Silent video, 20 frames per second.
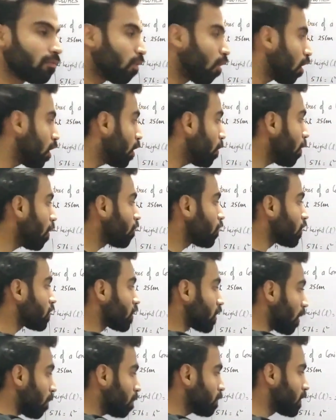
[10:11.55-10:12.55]
volume of the
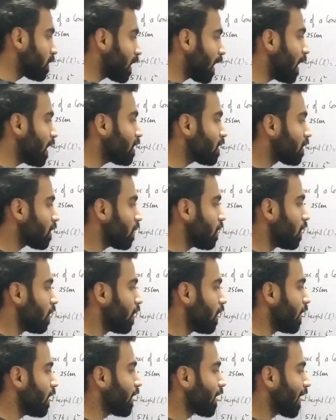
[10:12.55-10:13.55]
substance
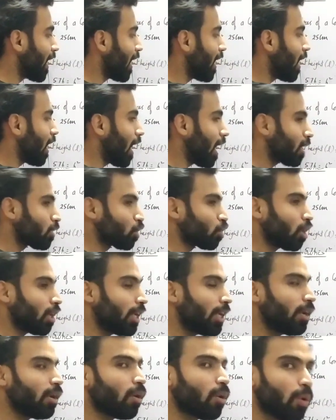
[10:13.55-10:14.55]
it can
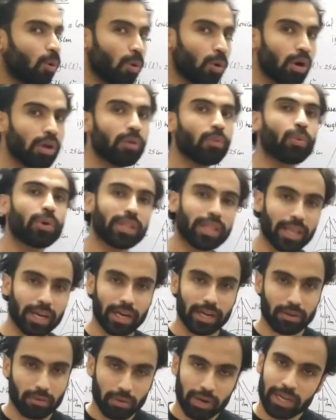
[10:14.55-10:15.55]
actually hold within
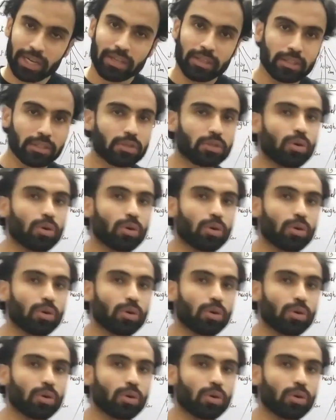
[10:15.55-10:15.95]
it, right?